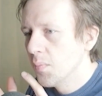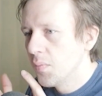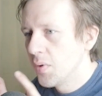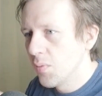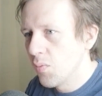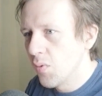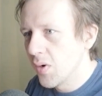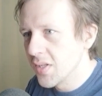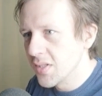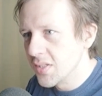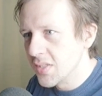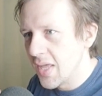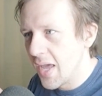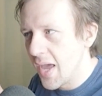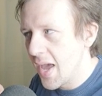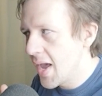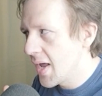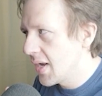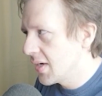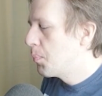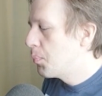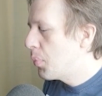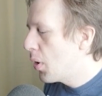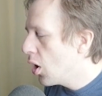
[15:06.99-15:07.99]
What is that?
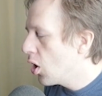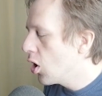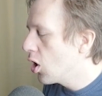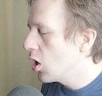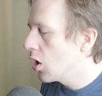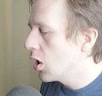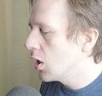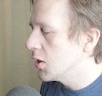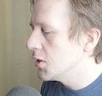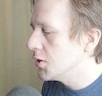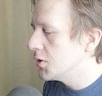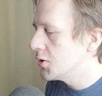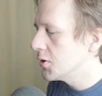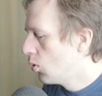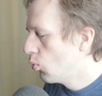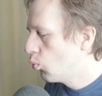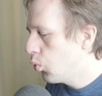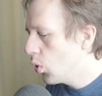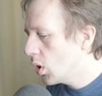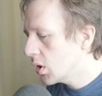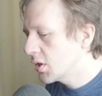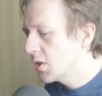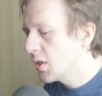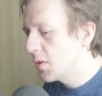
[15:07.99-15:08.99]
Purge.
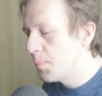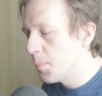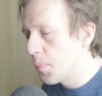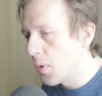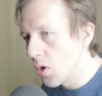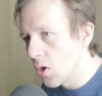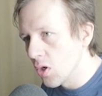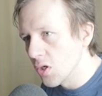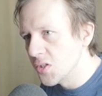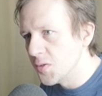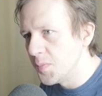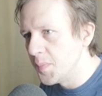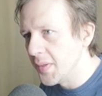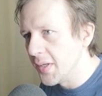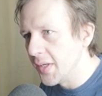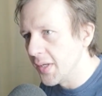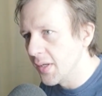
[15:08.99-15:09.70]
What could Purge be?